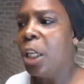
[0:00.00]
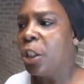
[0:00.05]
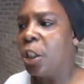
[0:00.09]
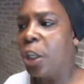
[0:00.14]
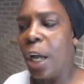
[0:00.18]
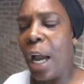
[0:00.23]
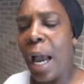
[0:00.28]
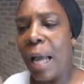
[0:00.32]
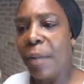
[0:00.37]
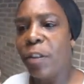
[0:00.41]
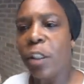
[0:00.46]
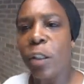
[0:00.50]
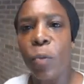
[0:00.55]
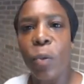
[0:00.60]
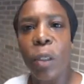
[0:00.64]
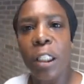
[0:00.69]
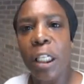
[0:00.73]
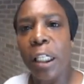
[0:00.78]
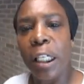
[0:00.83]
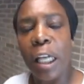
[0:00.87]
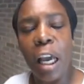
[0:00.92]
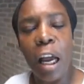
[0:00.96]
She'll have
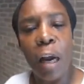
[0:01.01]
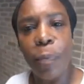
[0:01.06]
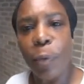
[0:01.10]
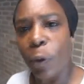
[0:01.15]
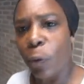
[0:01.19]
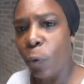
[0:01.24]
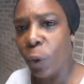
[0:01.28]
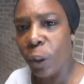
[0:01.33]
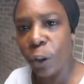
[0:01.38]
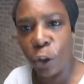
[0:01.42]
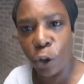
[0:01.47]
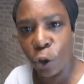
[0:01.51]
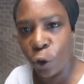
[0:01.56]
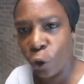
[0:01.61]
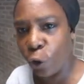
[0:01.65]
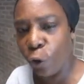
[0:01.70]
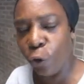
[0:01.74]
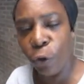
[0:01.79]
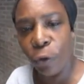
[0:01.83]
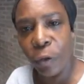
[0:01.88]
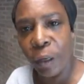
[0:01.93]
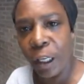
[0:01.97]
someone that'll help her with the
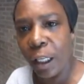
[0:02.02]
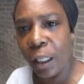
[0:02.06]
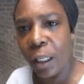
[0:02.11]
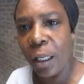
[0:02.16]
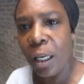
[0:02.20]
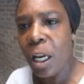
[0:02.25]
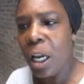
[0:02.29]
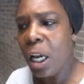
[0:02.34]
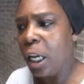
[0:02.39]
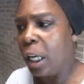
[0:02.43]
tutoring.